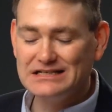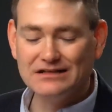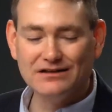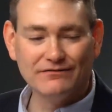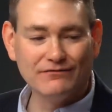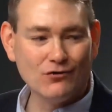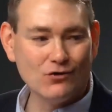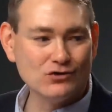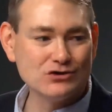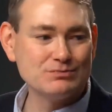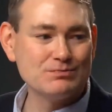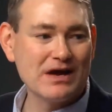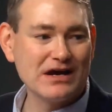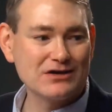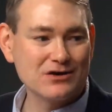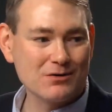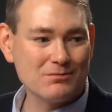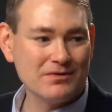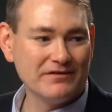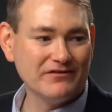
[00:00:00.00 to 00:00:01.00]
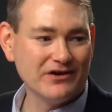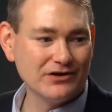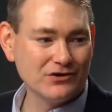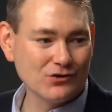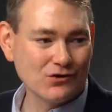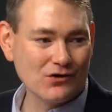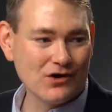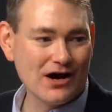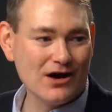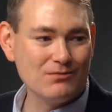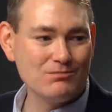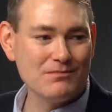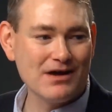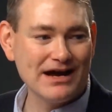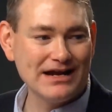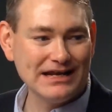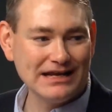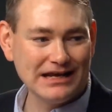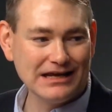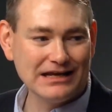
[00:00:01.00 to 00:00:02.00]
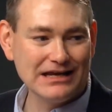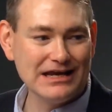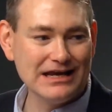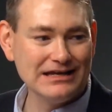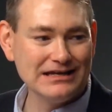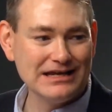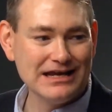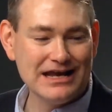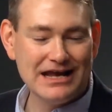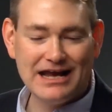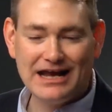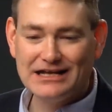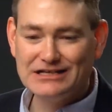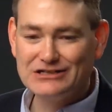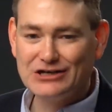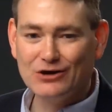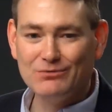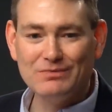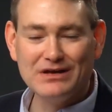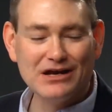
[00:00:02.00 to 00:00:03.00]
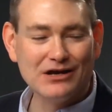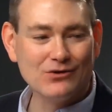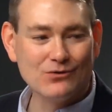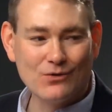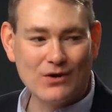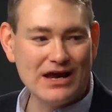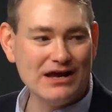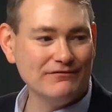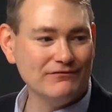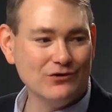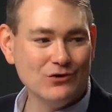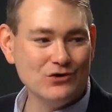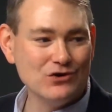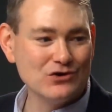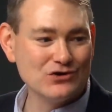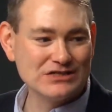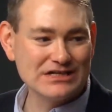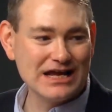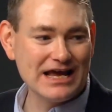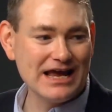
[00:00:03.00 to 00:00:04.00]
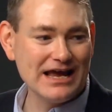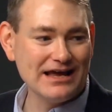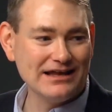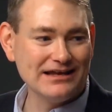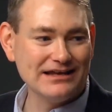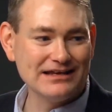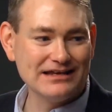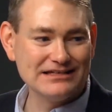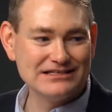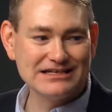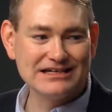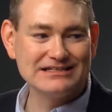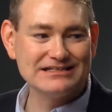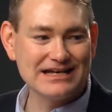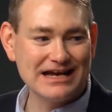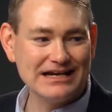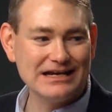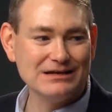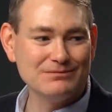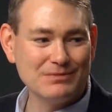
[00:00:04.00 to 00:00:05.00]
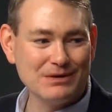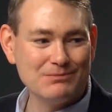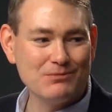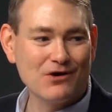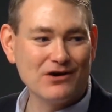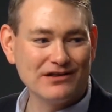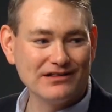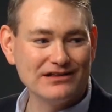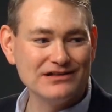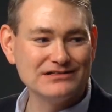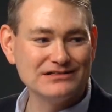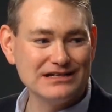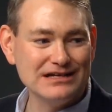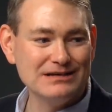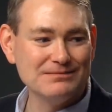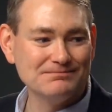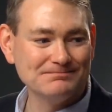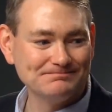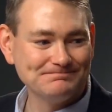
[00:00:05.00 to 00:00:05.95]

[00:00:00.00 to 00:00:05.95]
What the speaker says: see the full spectrum of underground mining again. And it's going to be a great few years ahead, and it's exciting to be part of this team.